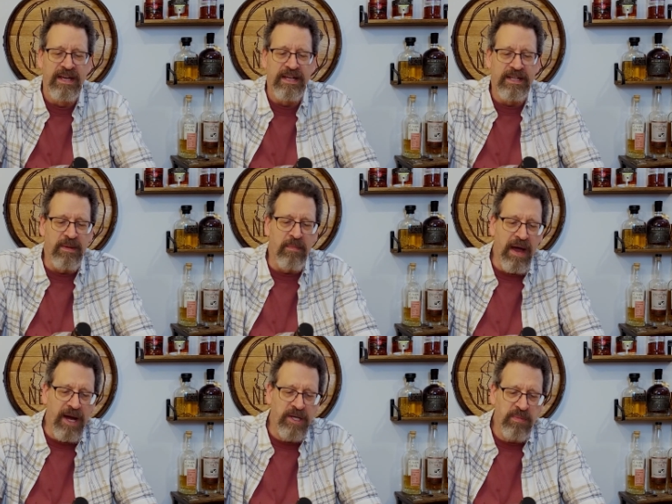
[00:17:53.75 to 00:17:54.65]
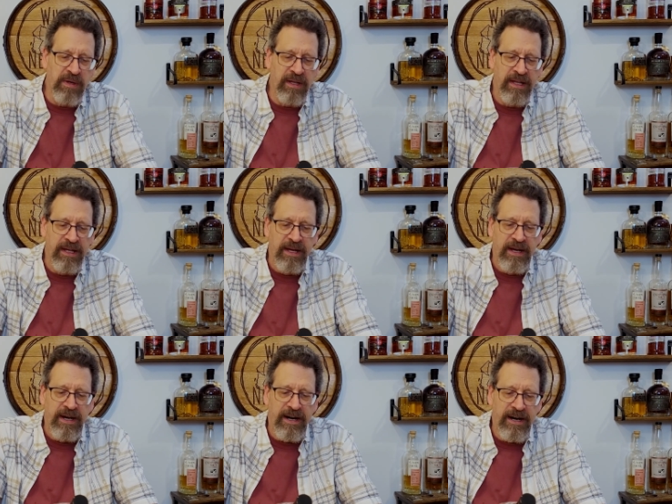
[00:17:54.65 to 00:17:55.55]
in the mash bill.
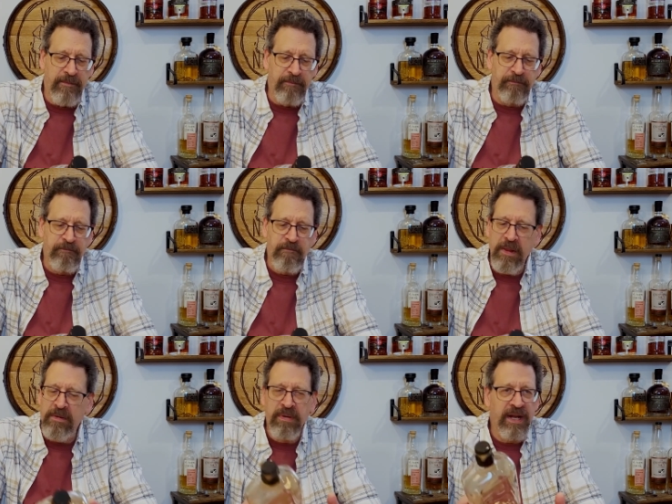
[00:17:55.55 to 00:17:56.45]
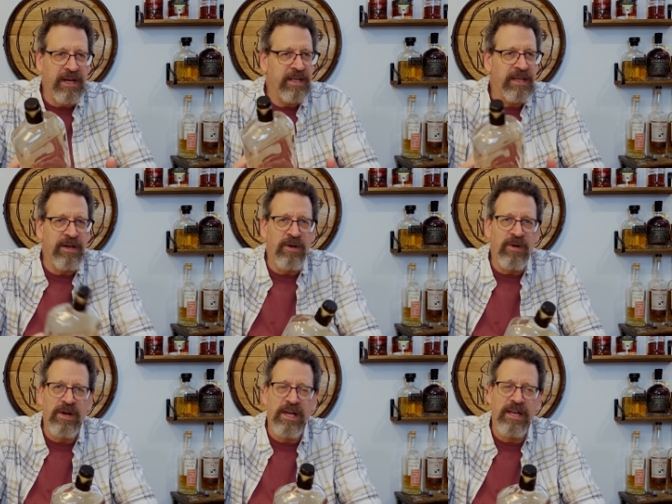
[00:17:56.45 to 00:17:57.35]
Um, but you
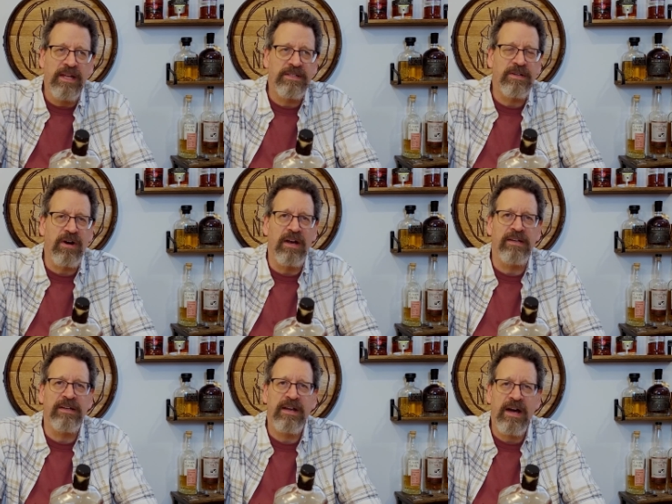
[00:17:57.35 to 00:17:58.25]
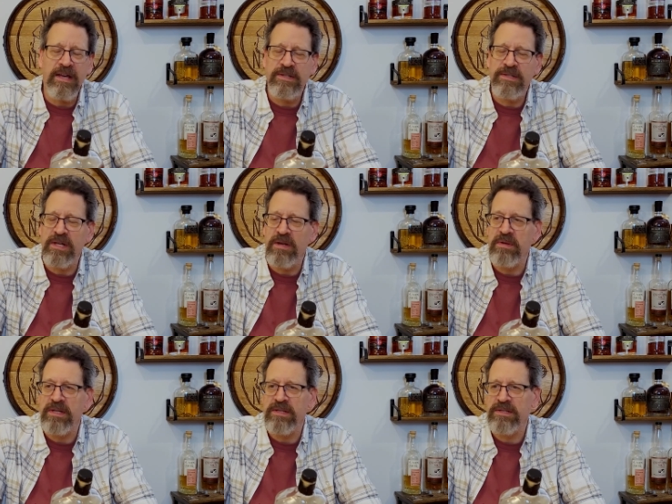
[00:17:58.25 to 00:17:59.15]
know, it, has got nice
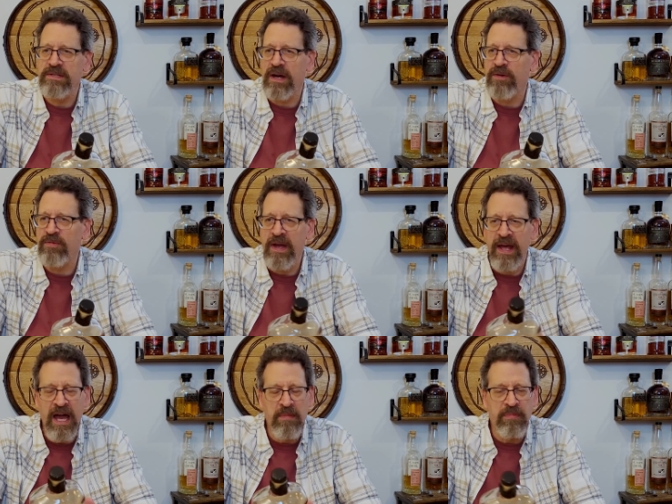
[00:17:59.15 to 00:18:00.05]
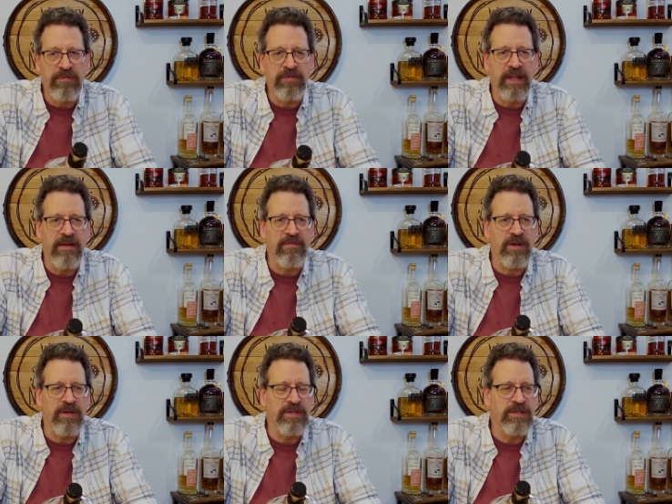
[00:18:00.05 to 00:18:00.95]
cinnamons, uh, red apple
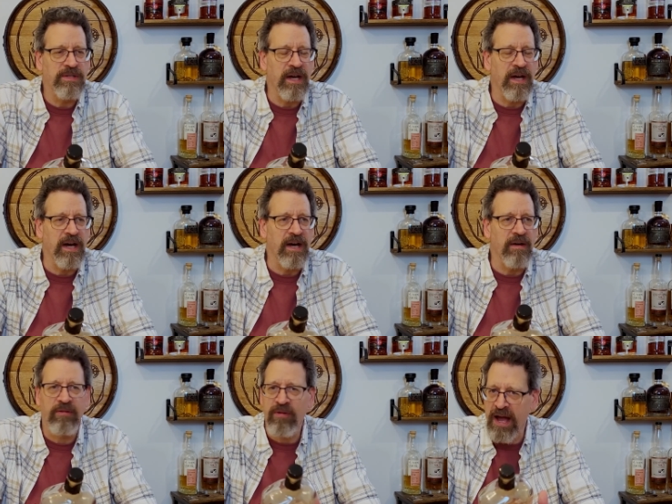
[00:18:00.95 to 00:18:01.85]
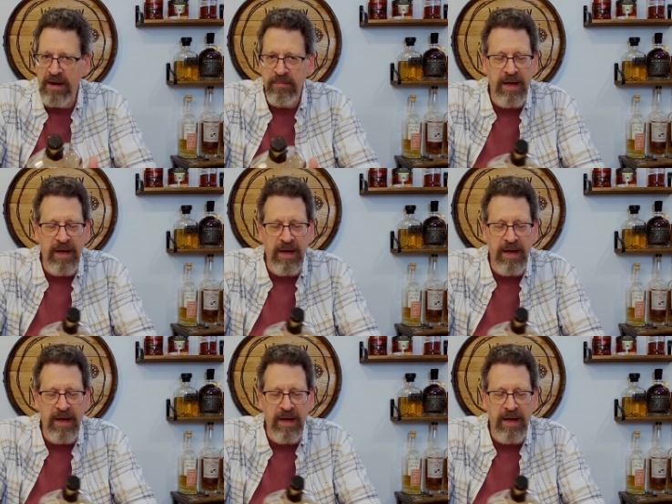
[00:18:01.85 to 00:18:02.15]
flavors, uh, cracked